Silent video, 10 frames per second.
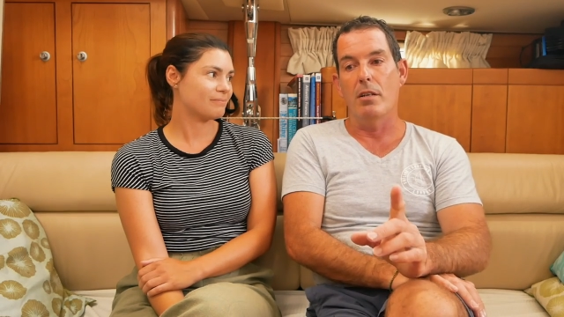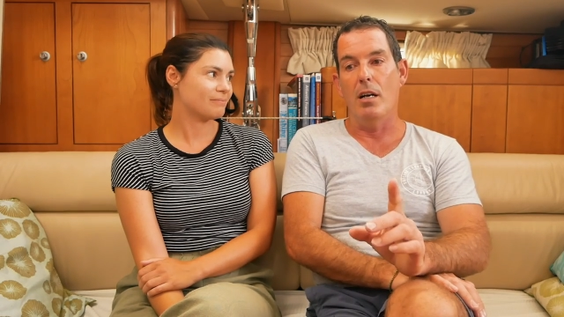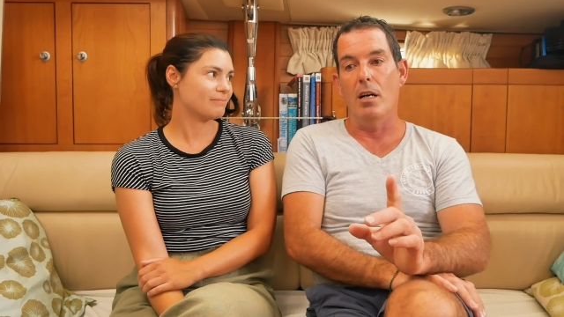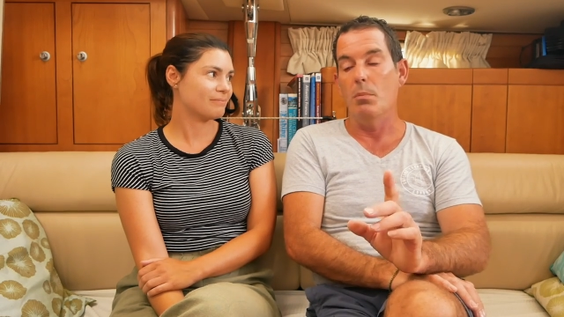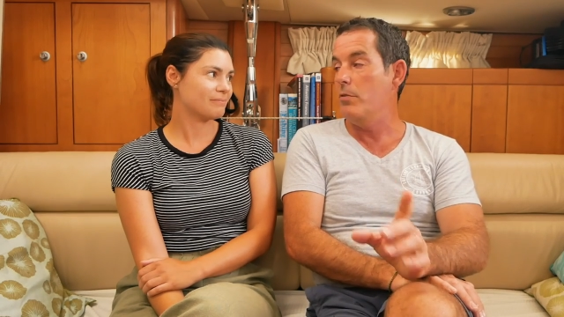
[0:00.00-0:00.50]

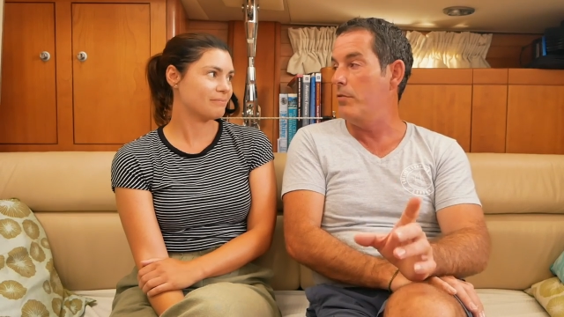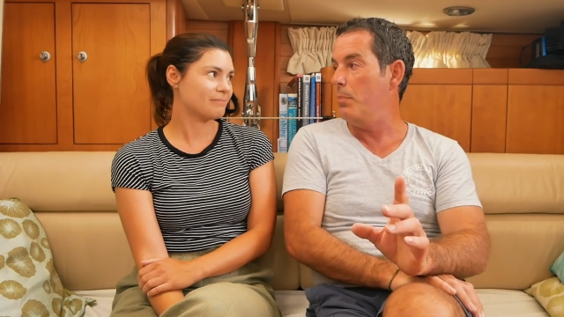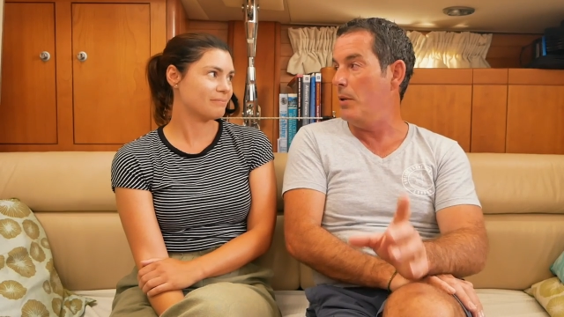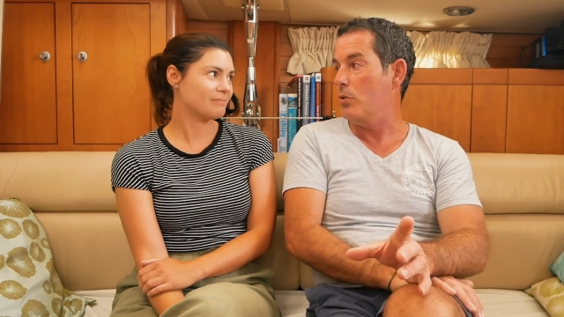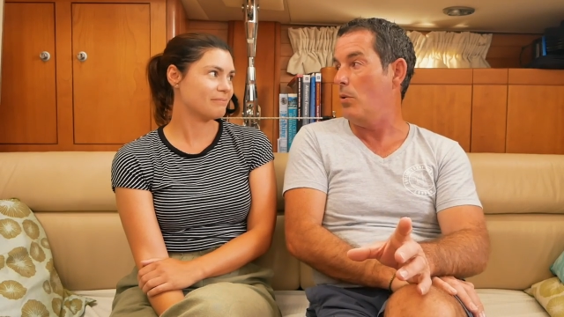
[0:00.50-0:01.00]
Speaker 1: um, for
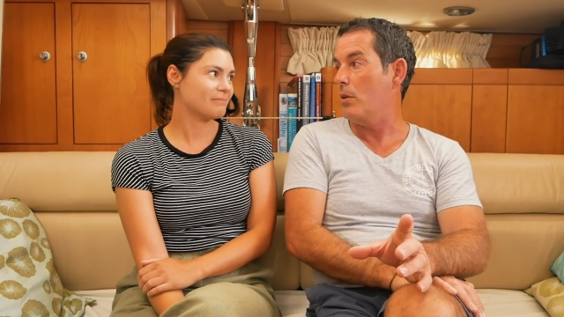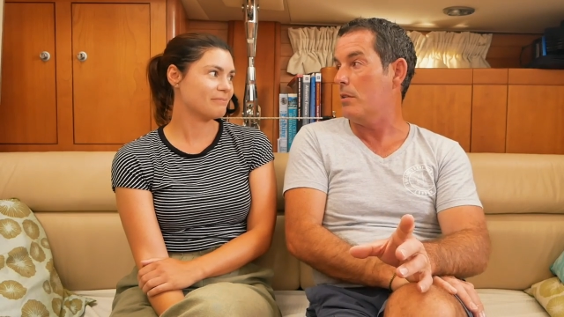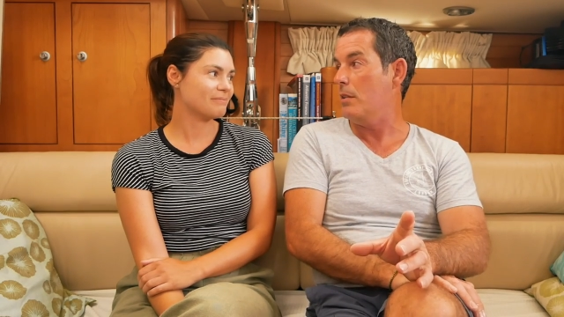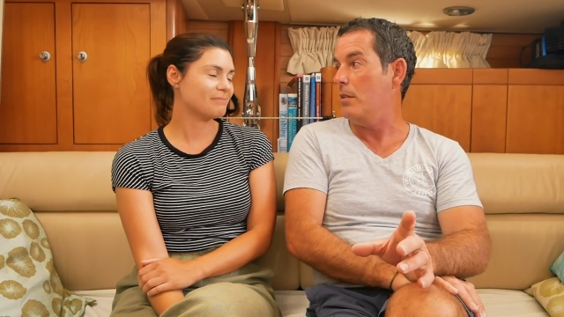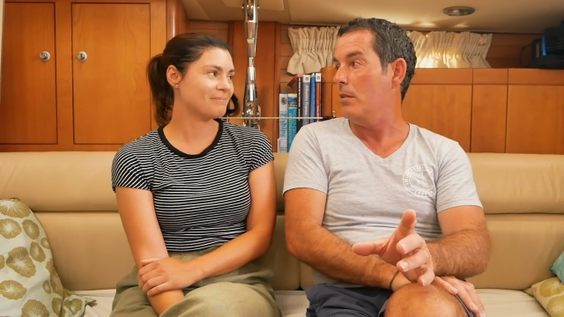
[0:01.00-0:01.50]
build
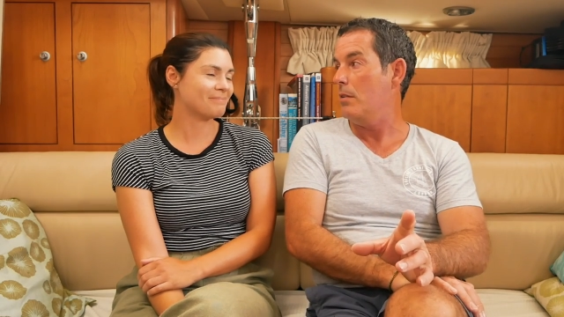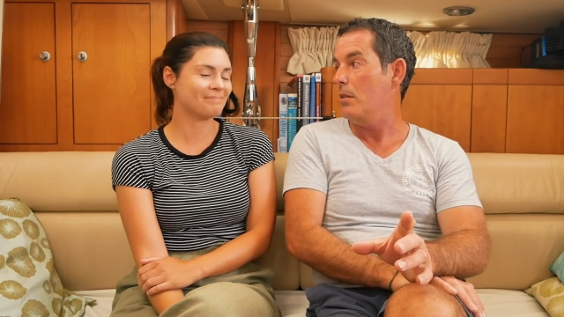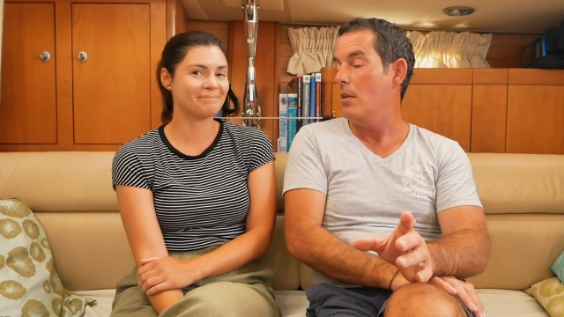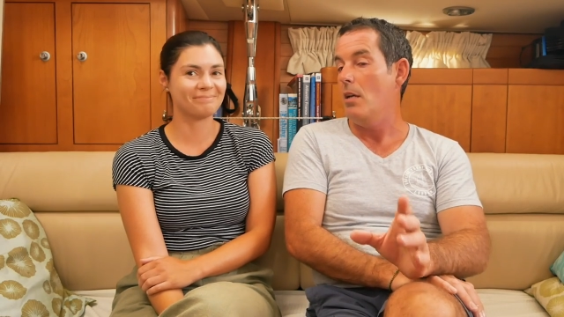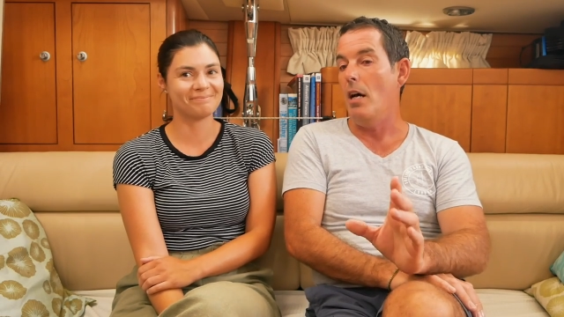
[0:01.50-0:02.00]
quality,
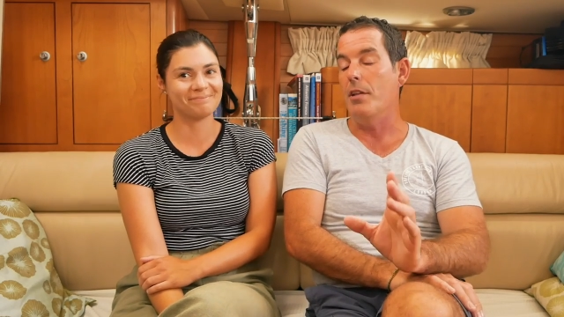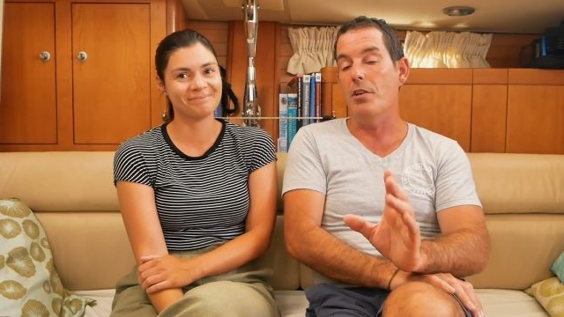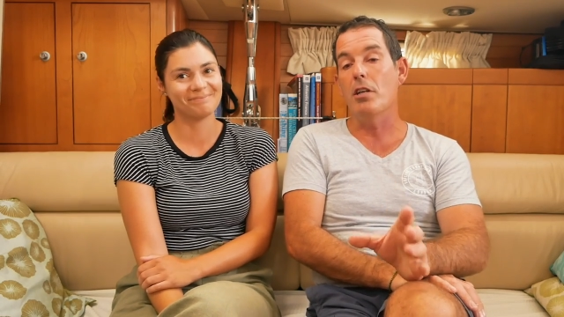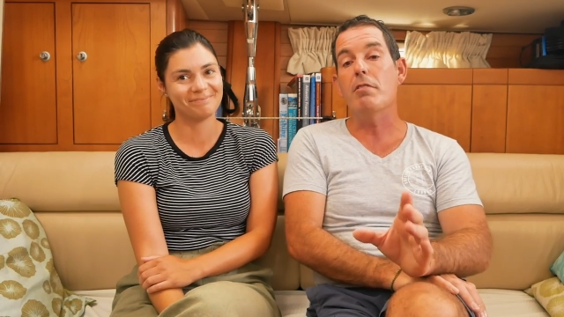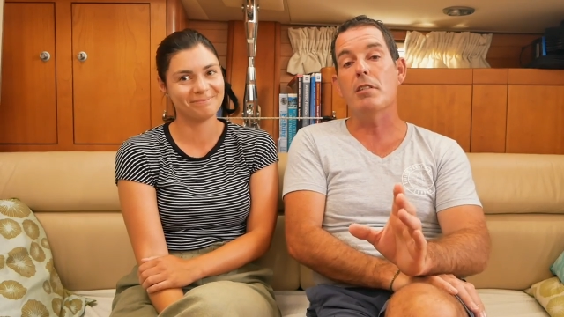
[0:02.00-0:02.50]
and the
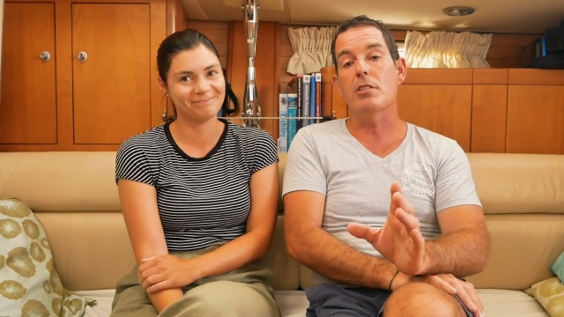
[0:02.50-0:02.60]
only reason